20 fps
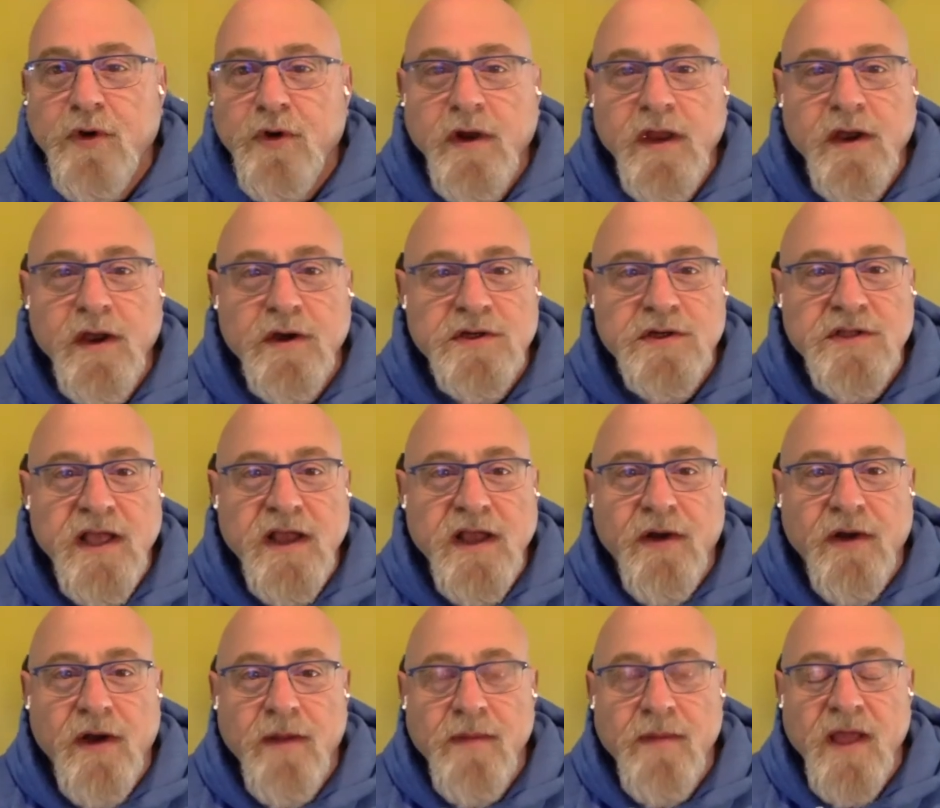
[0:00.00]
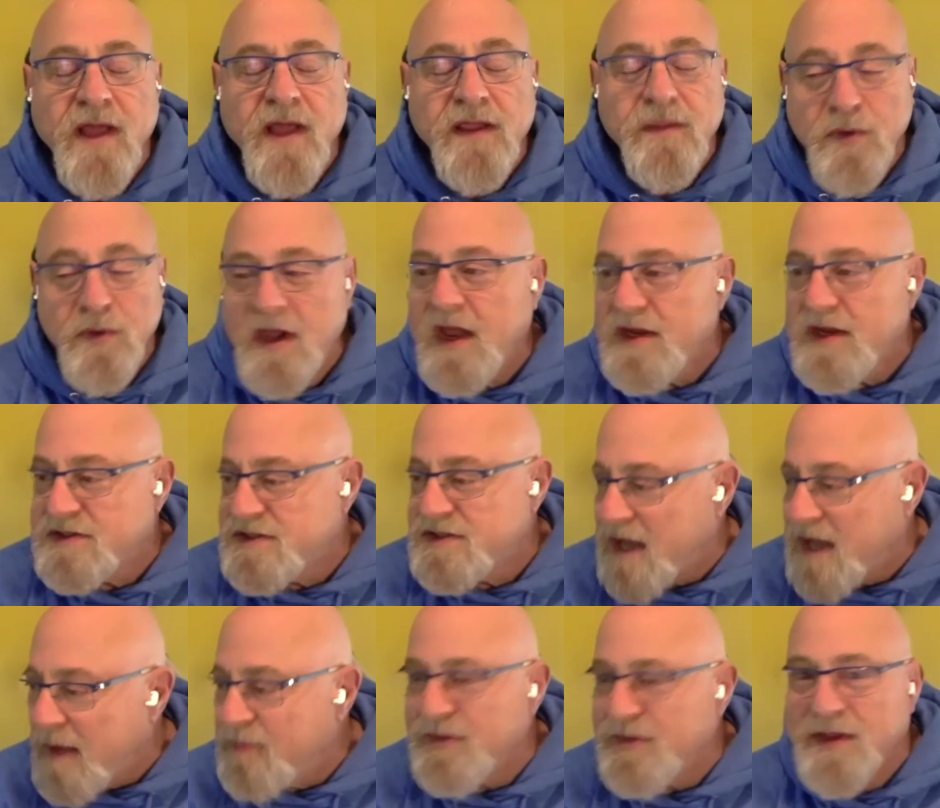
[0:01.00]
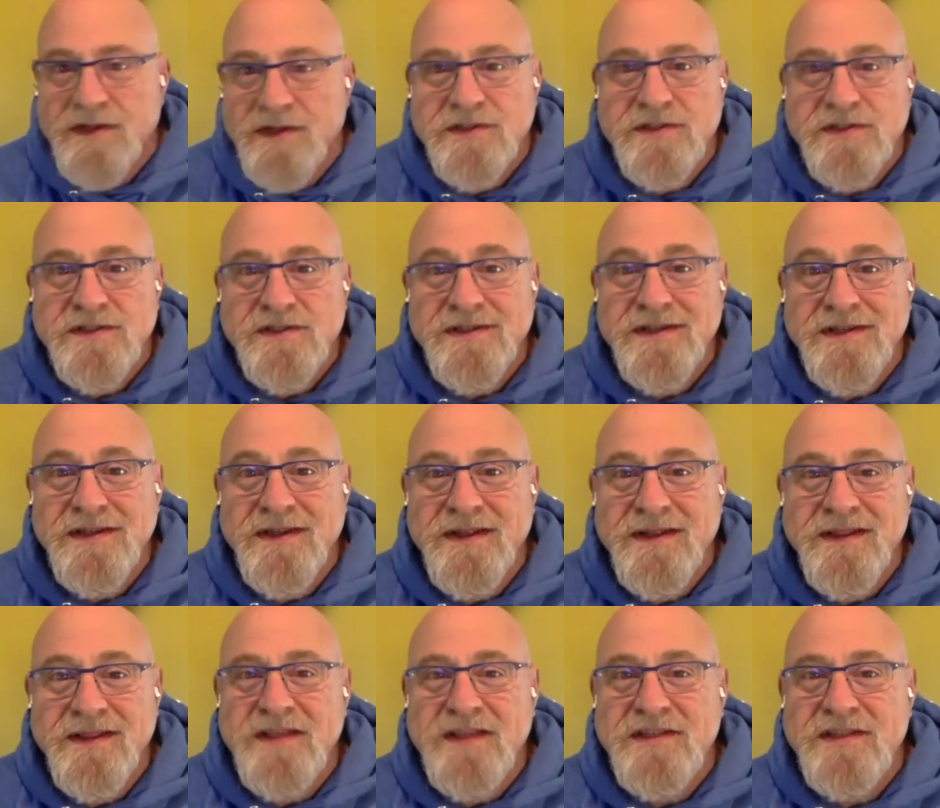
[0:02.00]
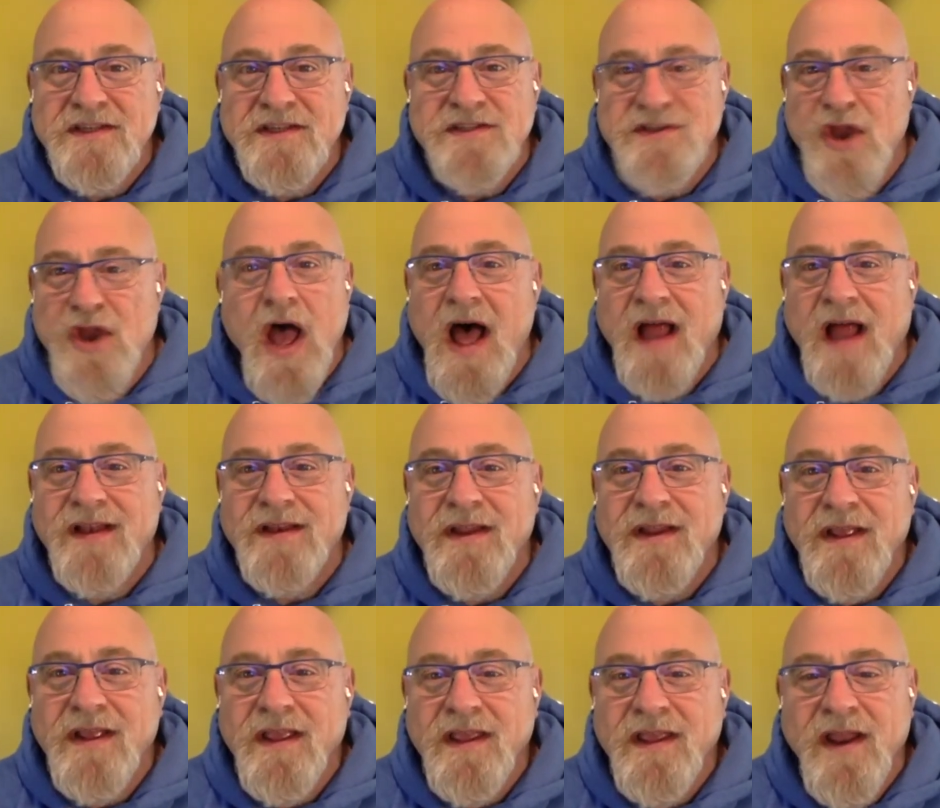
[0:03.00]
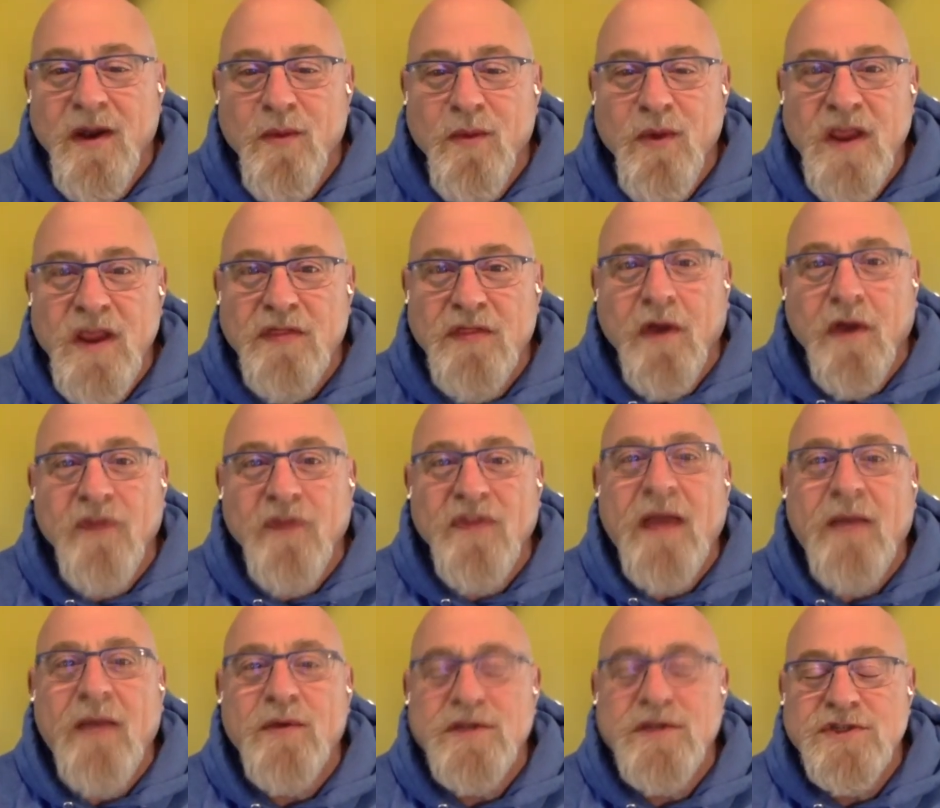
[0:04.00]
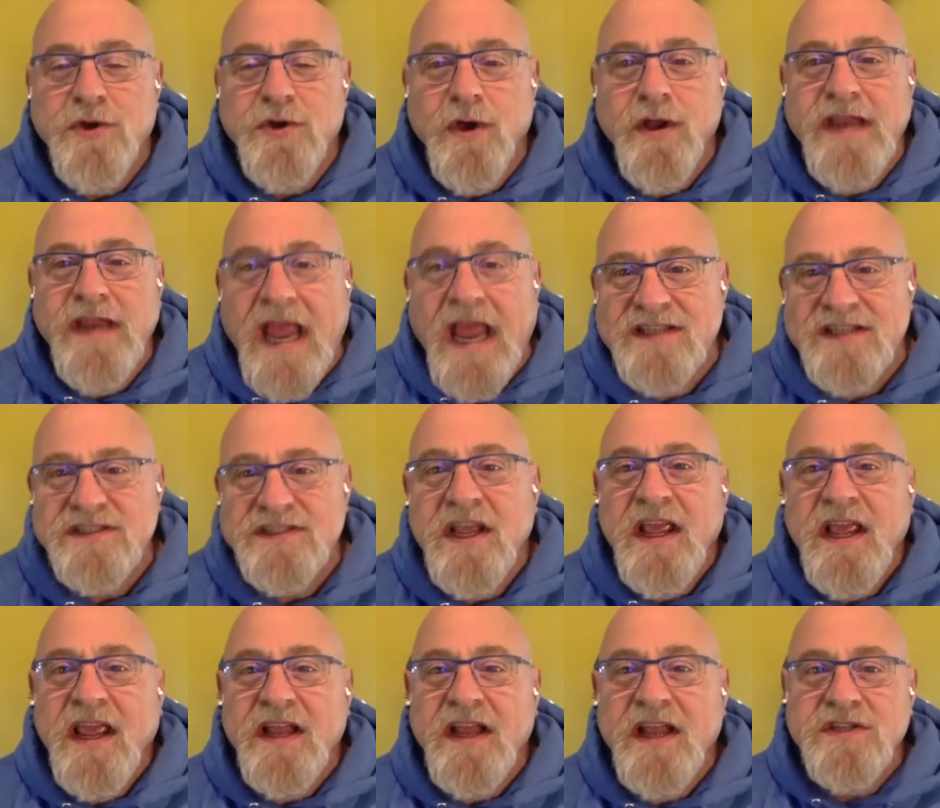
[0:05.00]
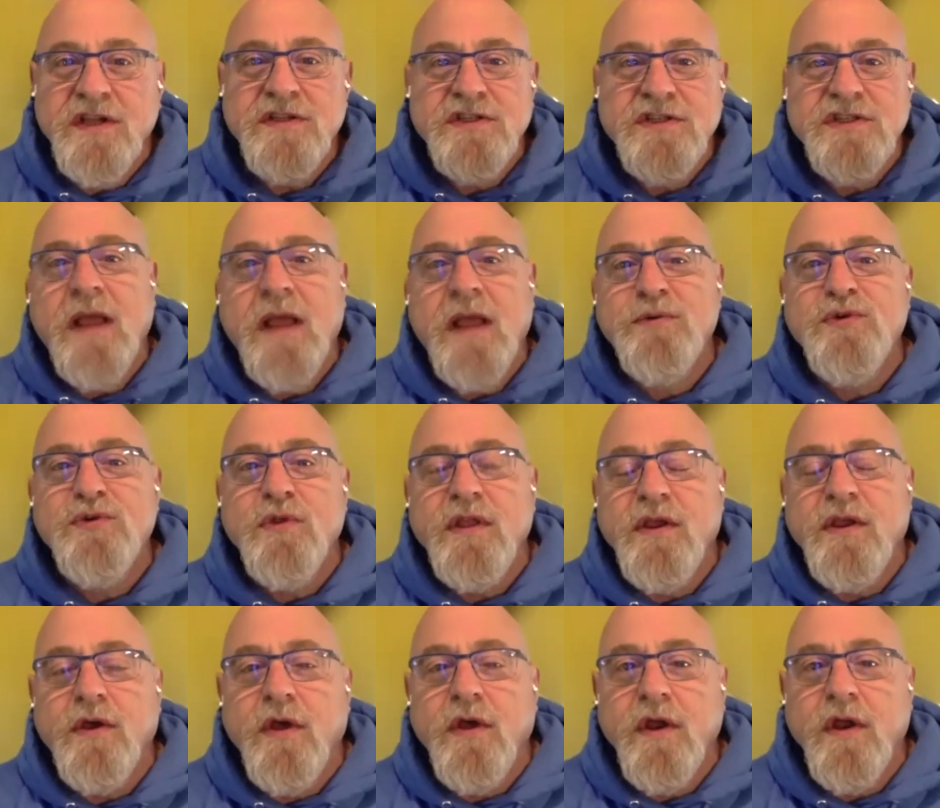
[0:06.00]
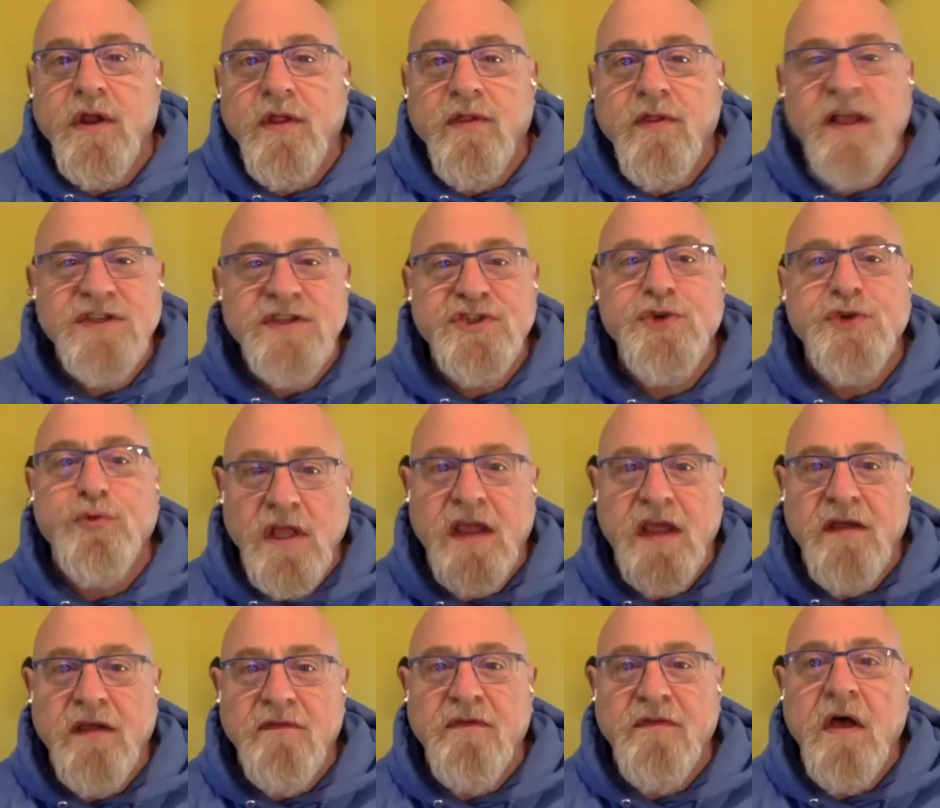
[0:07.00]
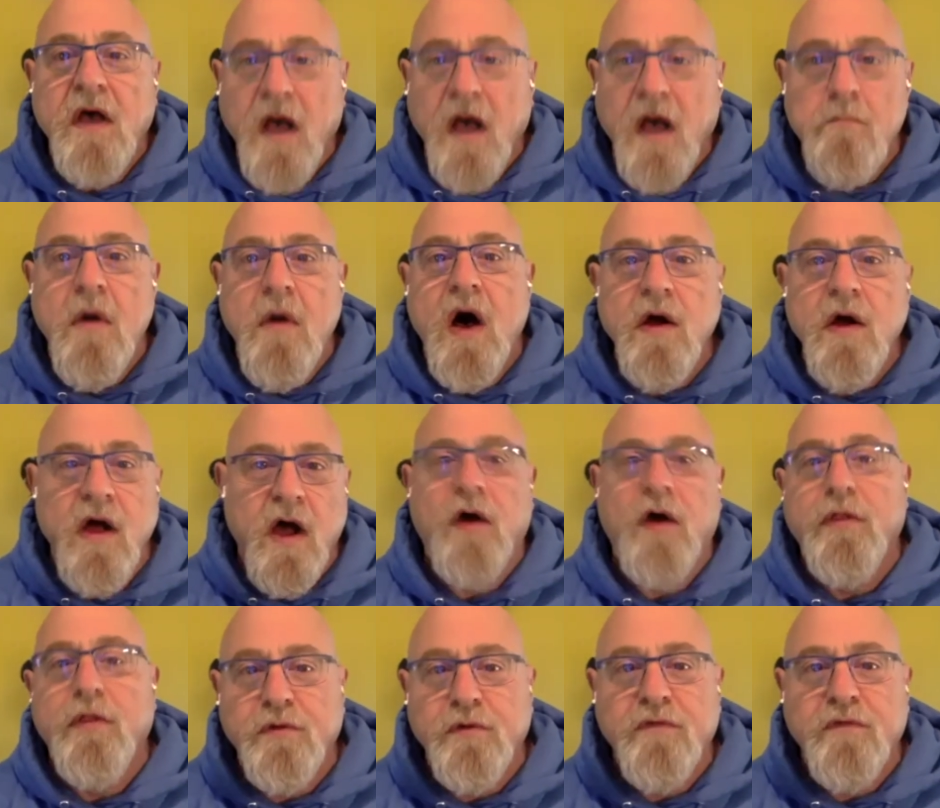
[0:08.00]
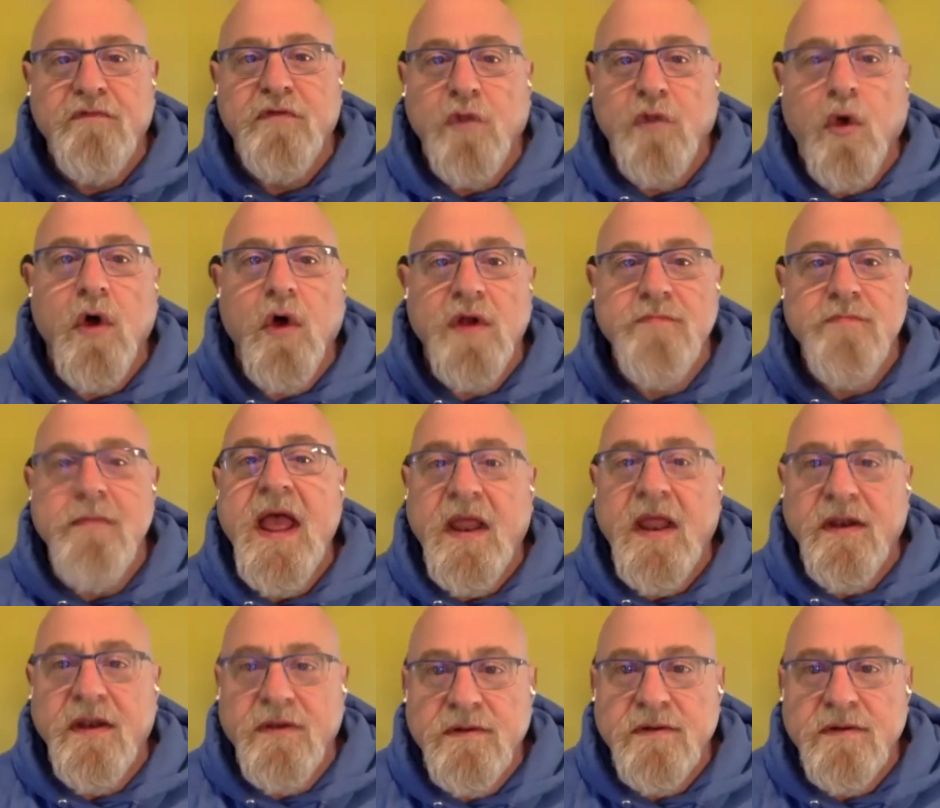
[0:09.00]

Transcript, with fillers: 30 years later, I'm like, we got to stop this. This is not, you know, we thought that was good. Yes, it's conceptually good unless you live among other flawed men.